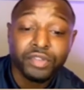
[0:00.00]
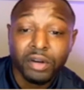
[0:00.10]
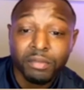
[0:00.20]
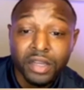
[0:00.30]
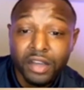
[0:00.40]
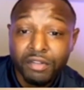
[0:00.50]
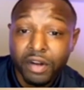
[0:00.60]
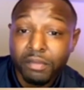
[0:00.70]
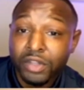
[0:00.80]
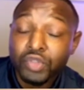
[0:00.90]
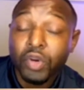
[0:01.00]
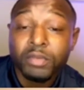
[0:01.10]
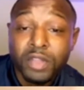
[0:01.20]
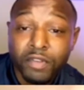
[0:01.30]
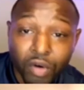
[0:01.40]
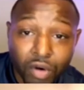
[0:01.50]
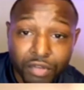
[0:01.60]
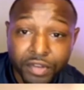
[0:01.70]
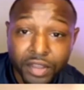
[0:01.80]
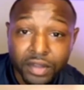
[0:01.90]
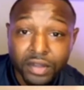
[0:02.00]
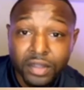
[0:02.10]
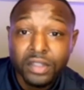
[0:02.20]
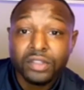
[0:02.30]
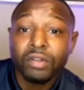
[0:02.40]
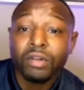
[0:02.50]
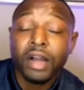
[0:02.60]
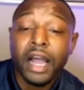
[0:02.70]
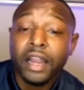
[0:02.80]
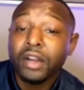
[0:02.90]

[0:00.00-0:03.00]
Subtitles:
from the swamps of an oil field. So I